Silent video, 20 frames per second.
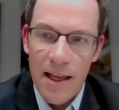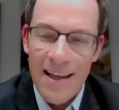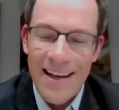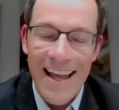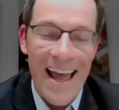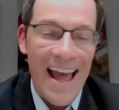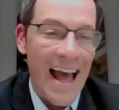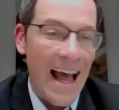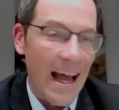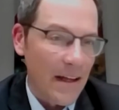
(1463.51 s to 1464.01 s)

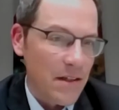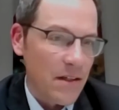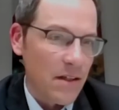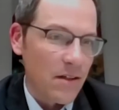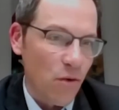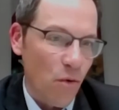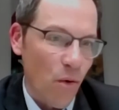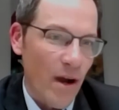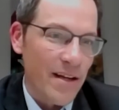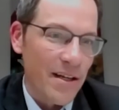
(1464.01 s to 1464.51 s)
It
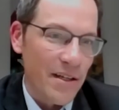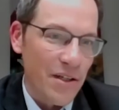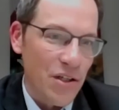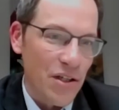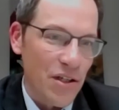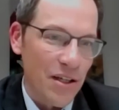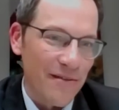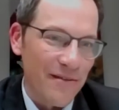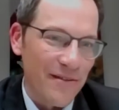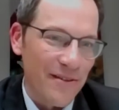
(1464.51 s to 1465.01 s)
hasn't quite
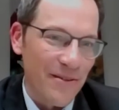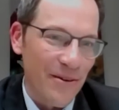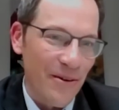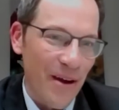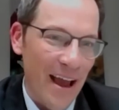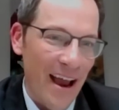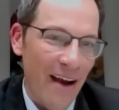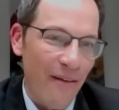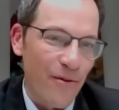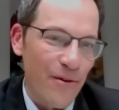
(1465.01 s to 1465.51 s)
achieved
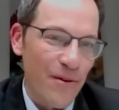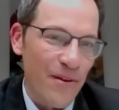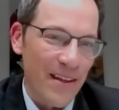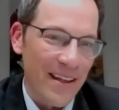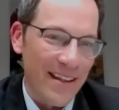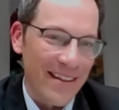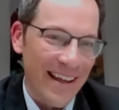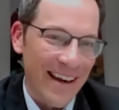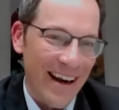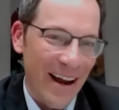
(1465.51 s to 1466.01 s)

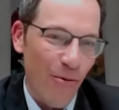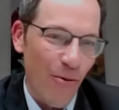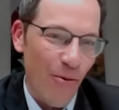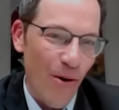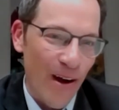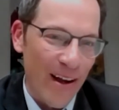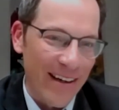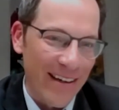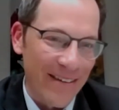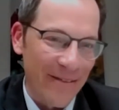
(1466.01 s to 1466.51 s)
everything that I
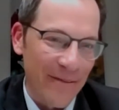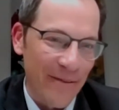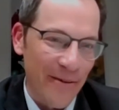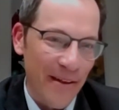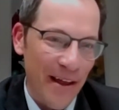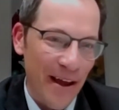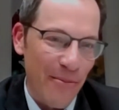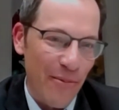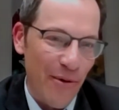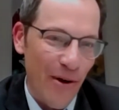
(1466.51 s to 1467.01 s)
want
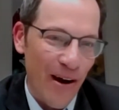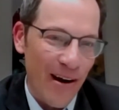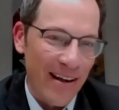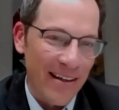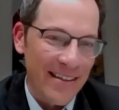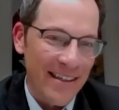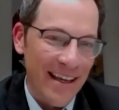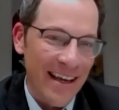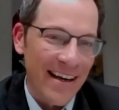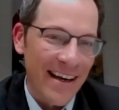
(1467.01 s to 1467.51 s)
for that product.